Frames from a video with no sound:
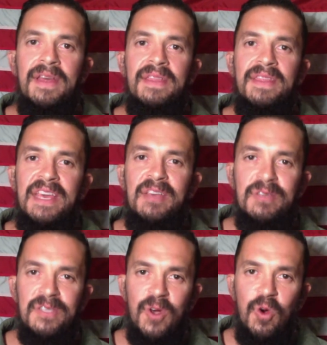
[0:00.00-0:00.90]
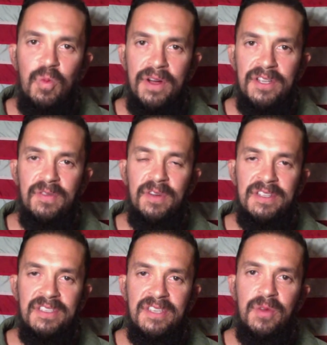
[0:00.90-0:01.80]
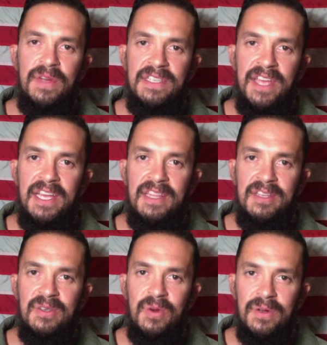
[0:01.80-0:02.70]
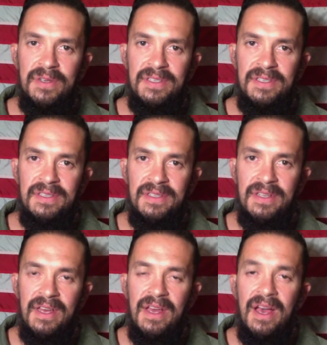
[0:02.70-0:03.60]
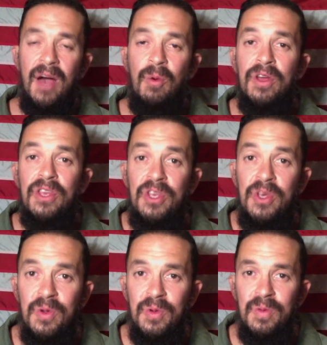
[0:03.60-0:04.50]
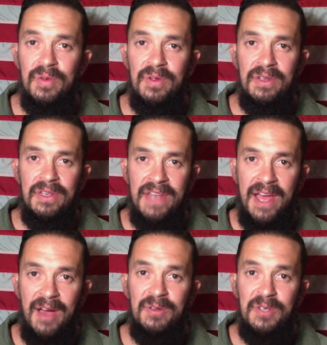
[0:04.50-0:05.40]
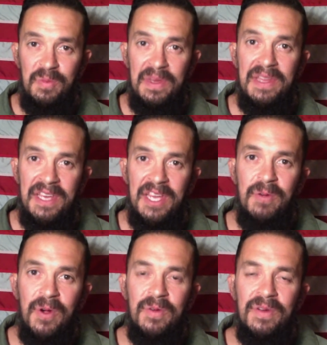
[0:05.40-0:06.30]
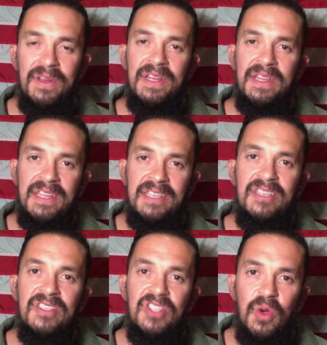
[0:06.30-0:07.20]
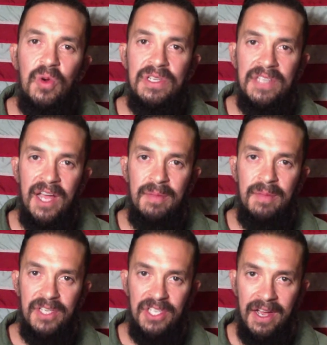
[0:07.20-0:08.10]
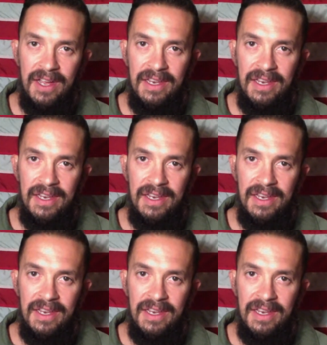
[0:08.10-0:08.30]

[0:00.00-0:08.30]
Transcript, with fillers: Thank you so much for considering taking this course. I want you now to be the hero. This is your time to shine.